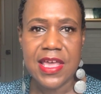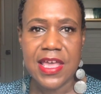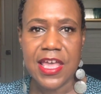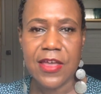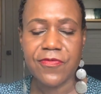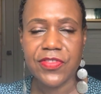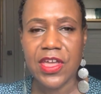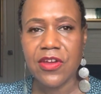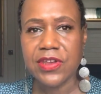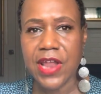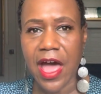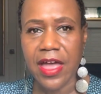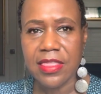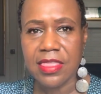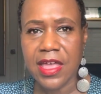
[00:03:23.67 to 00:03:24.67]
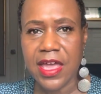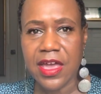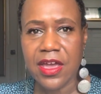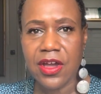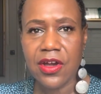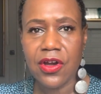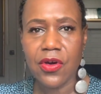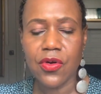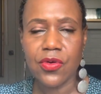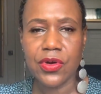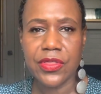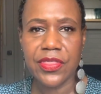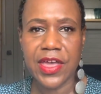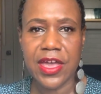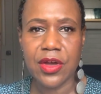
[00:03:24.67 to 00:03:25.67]
if they're not there or
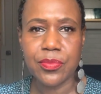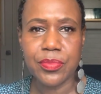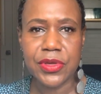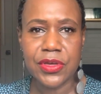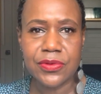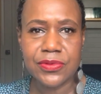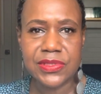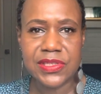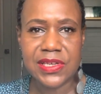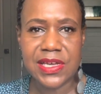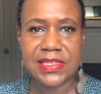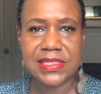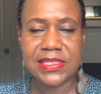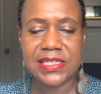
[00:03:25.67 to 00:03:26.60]
they abuse us,